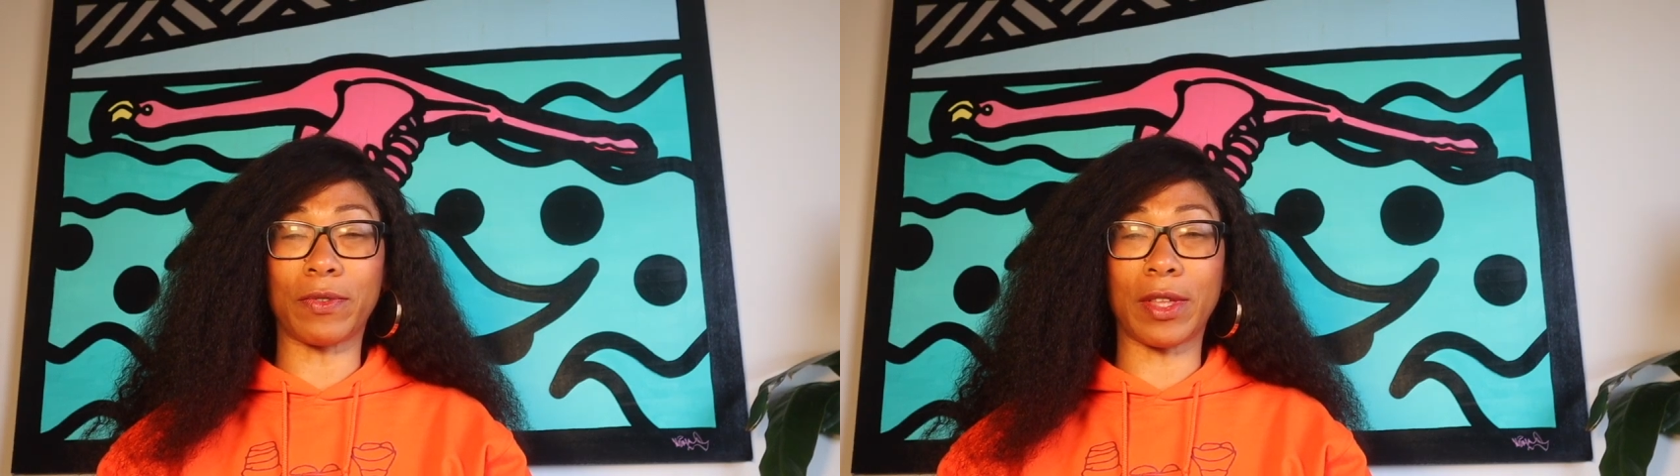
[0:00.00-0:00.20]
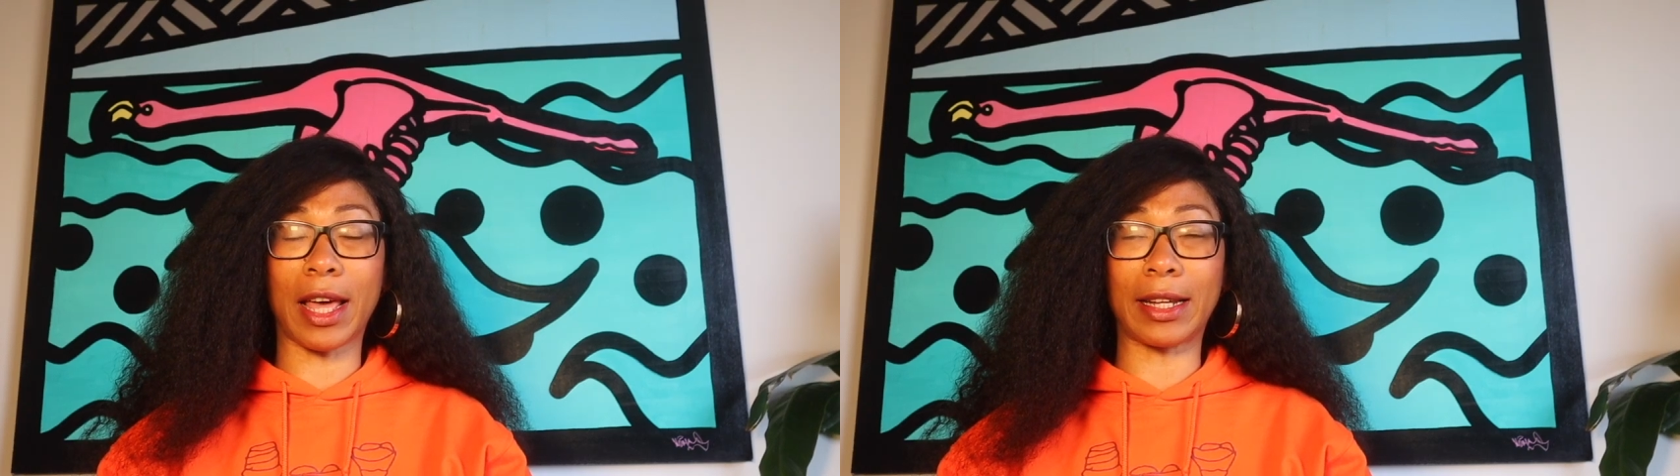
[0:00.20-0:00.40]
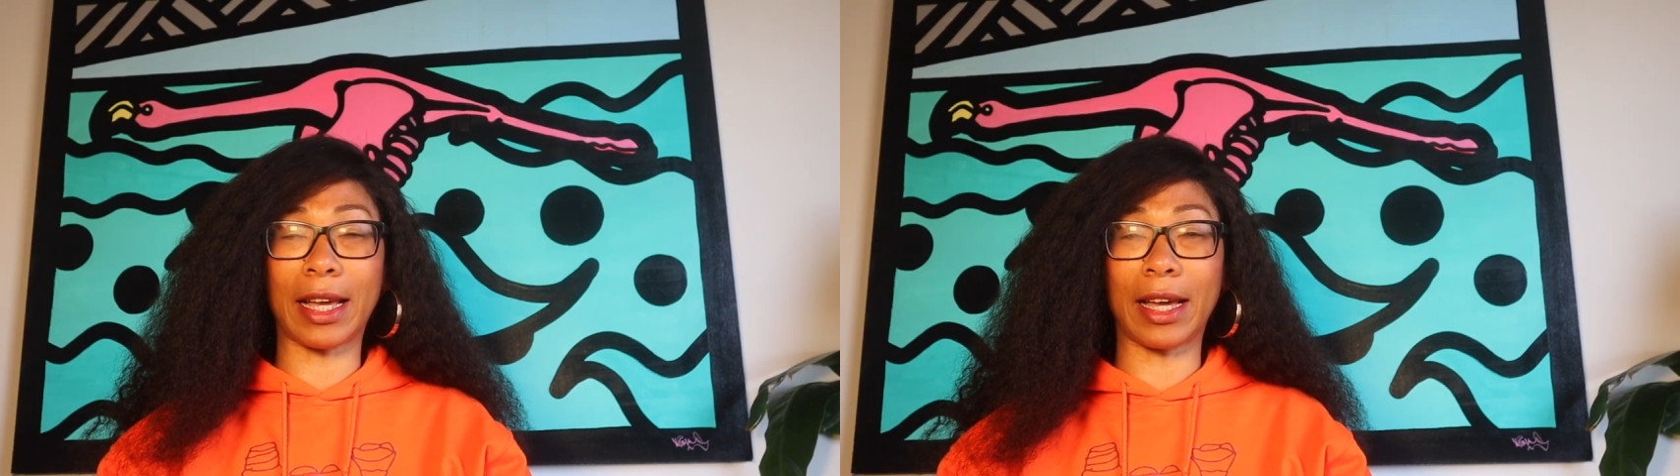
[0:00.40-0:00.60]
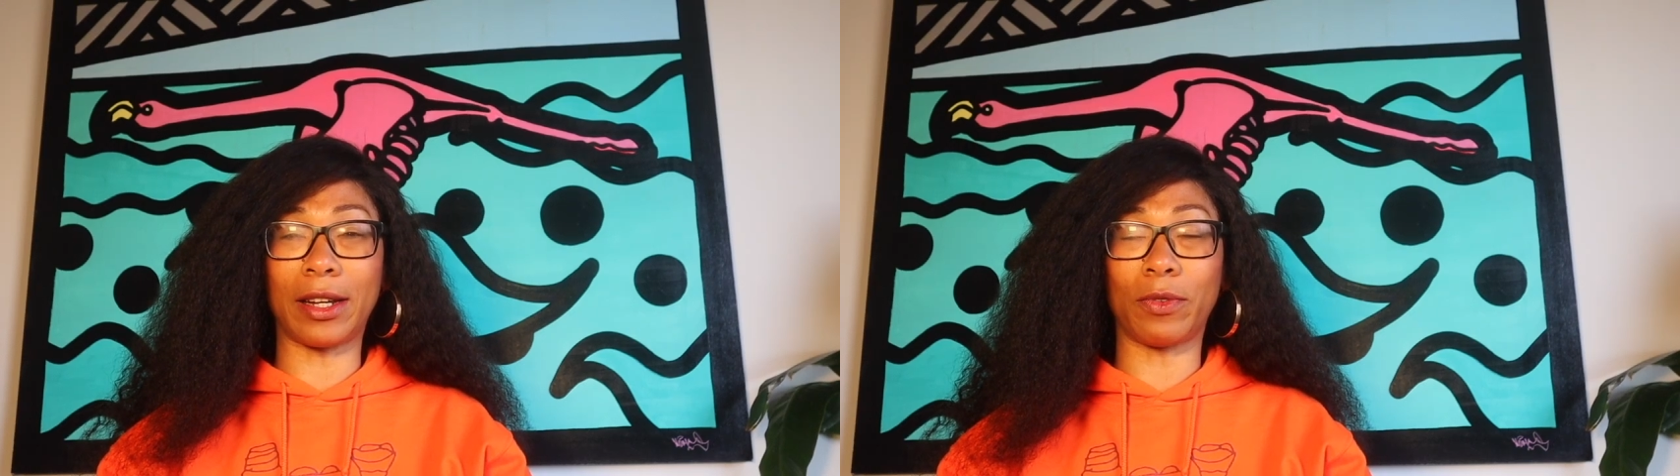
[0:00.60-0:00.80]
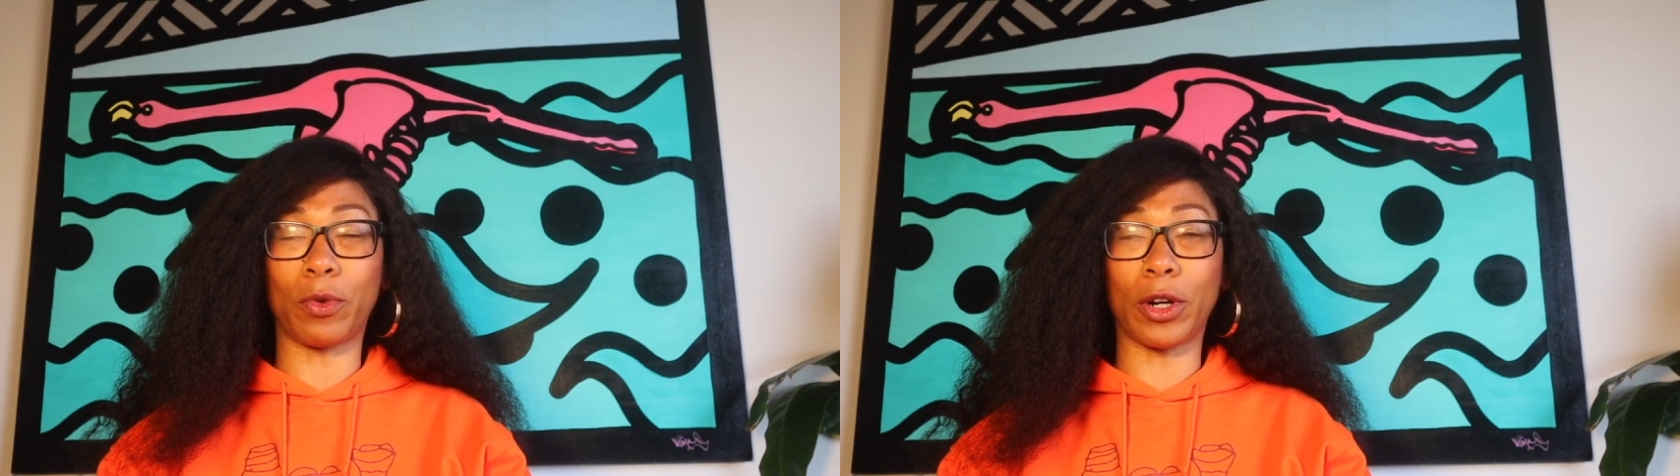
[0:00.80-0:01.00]
for that
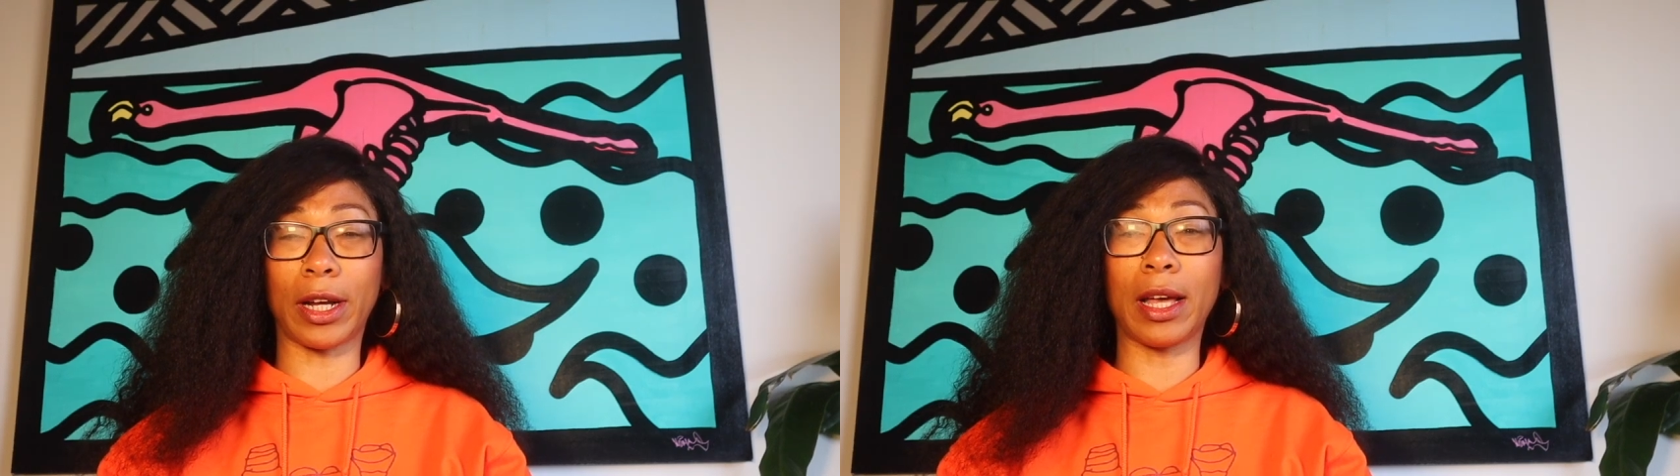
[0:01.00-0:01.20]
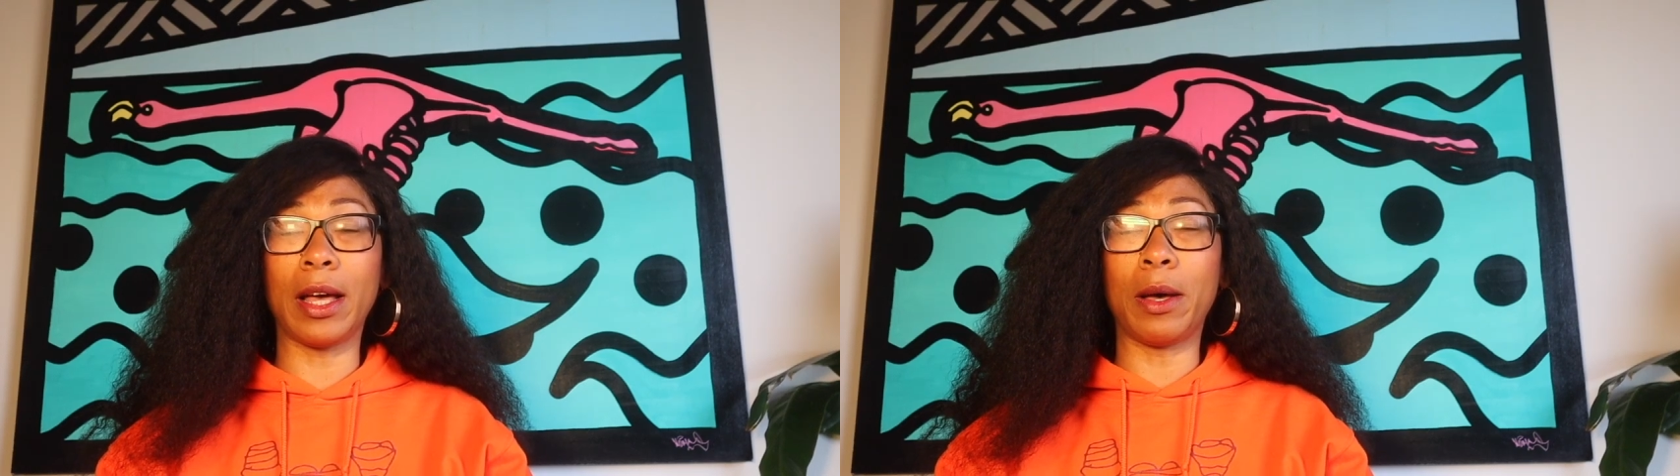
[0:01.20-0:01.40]
kind of work,